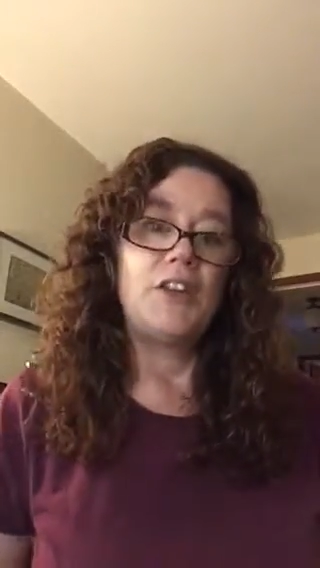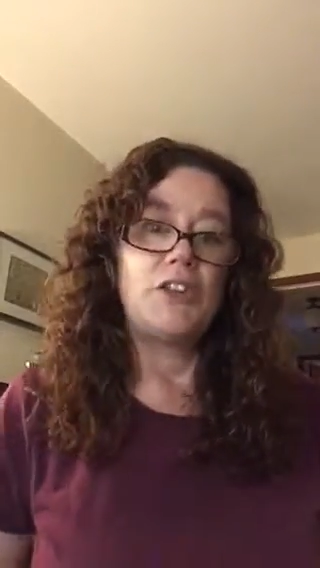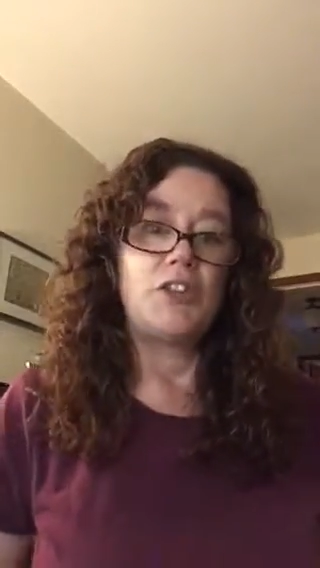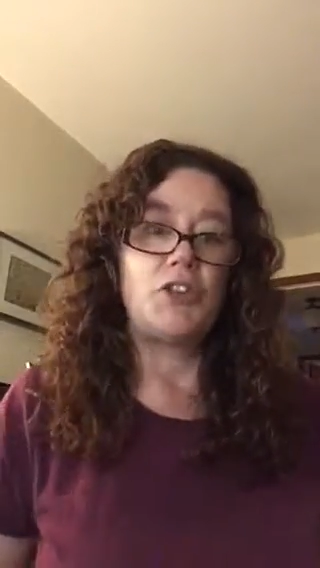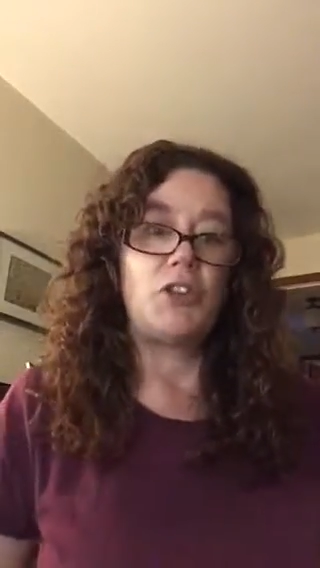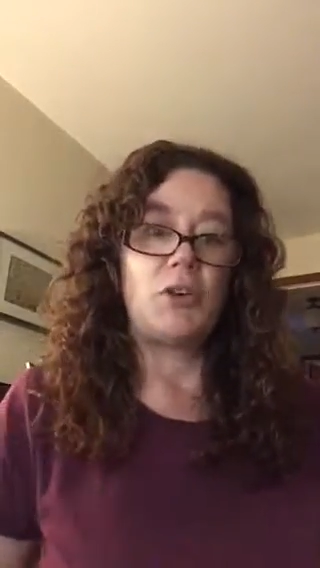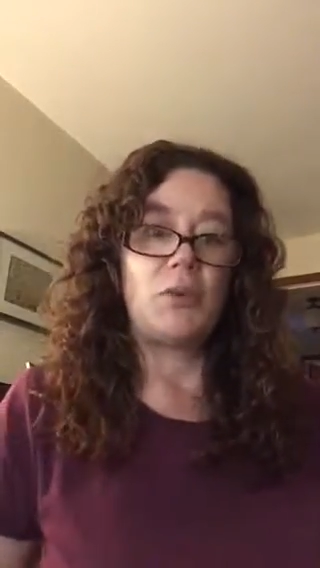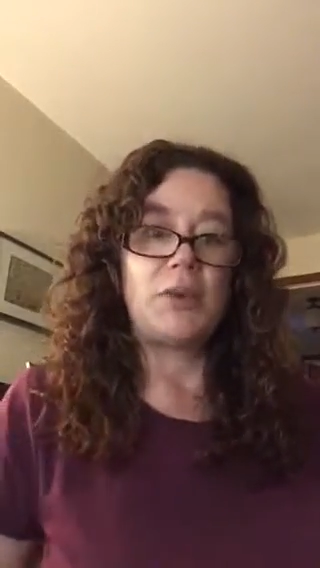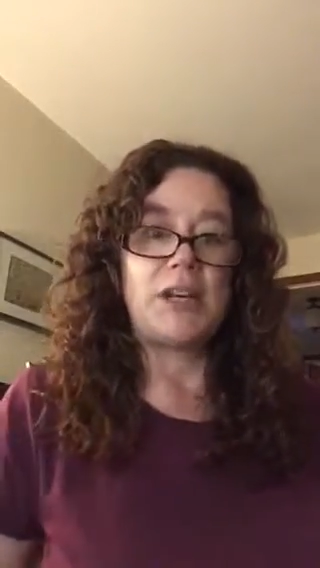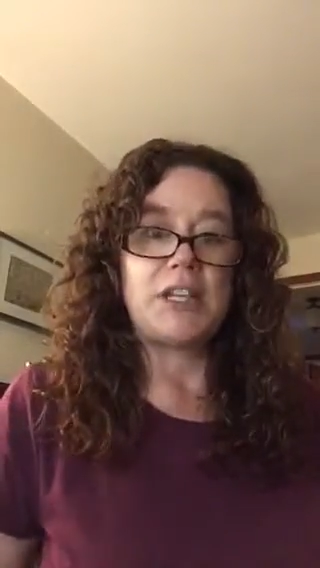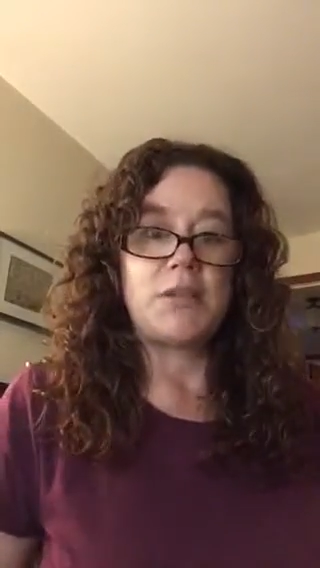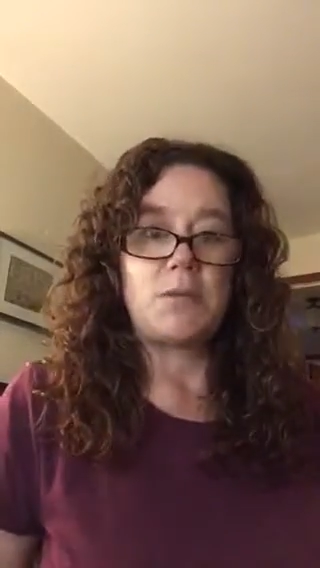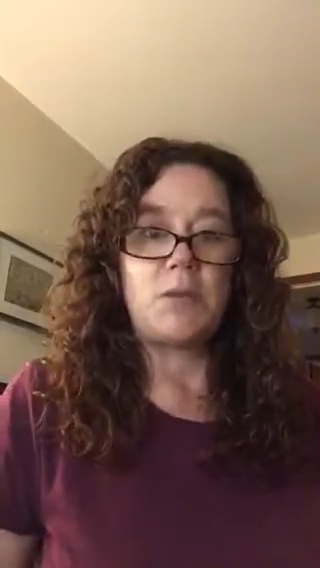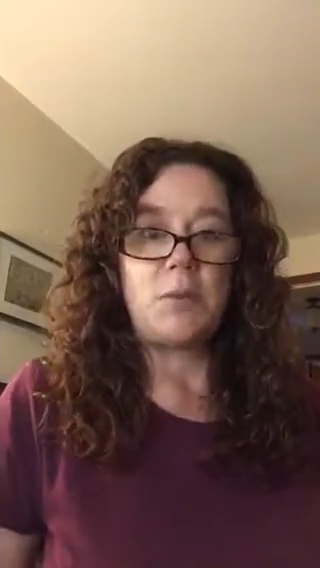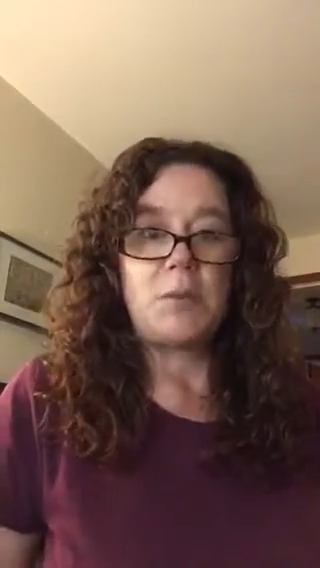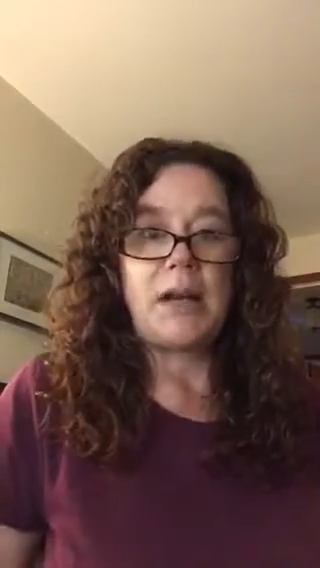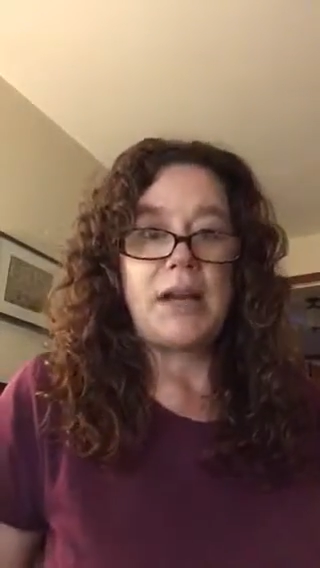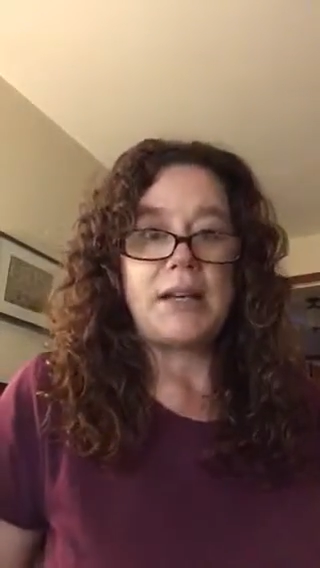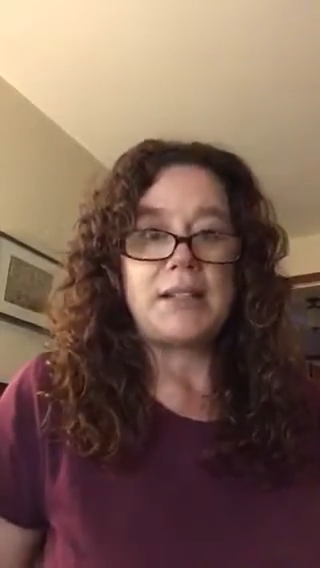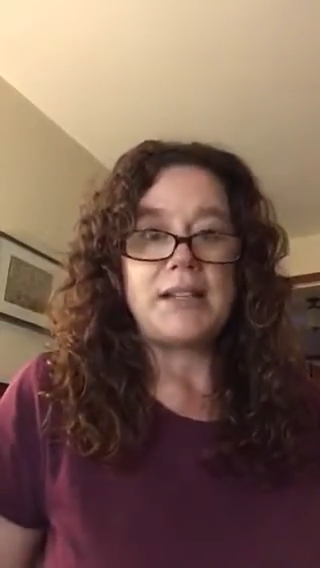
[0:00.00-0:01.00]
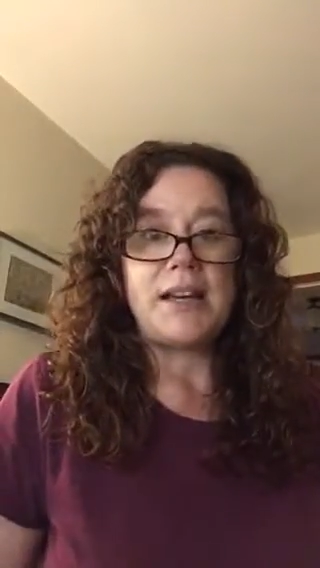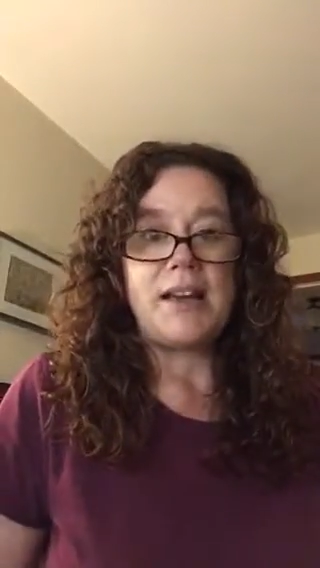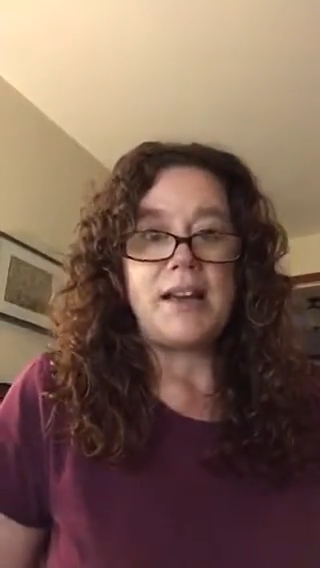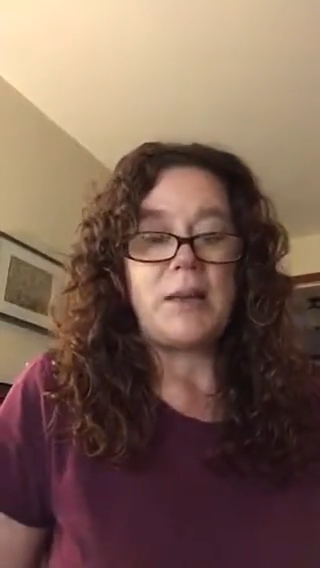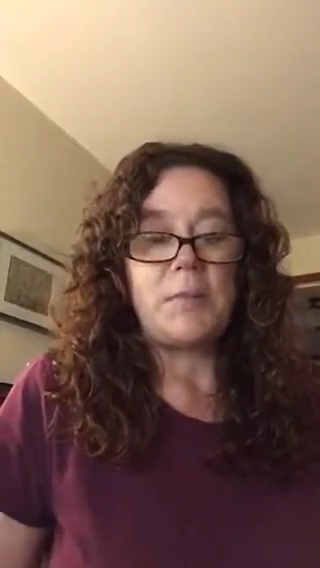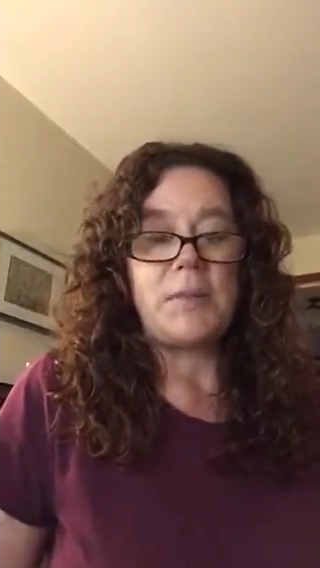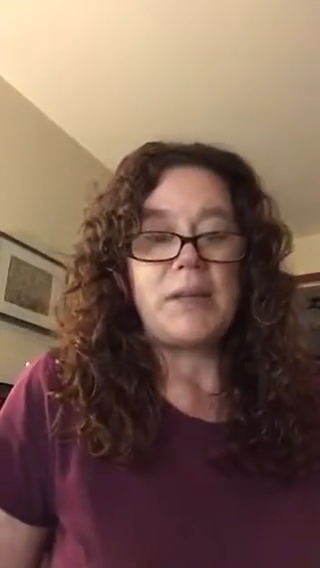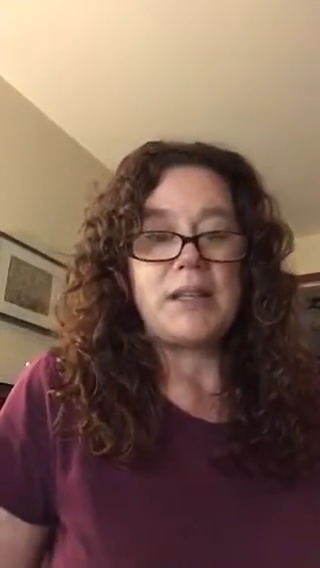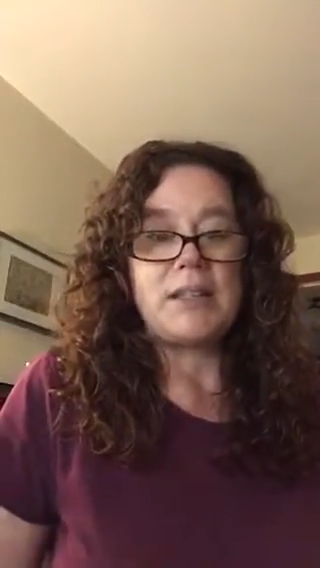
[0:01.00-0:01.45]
to a reasonable amount of time